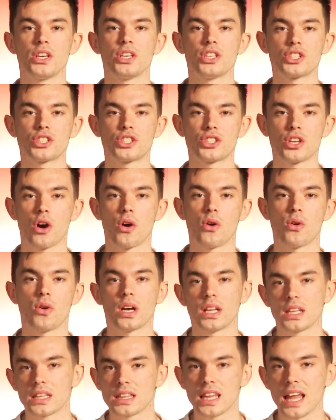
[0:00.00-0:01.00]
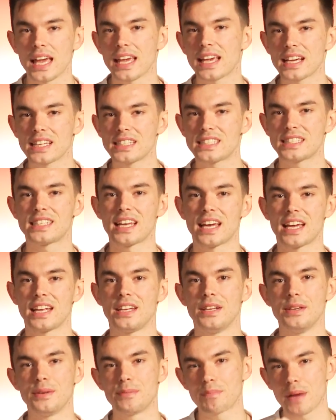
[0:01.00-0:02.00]
So, like I
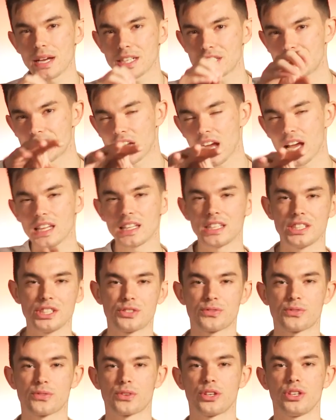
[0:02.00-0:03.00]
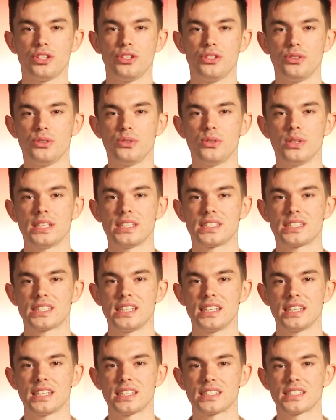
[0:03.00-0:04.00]
said, my challenge for you is
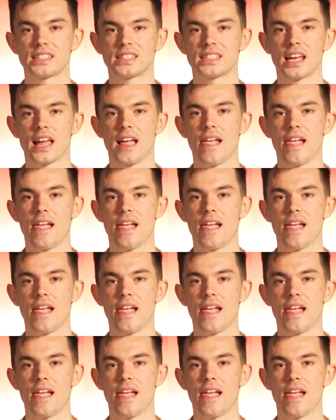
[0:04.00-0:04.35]
this.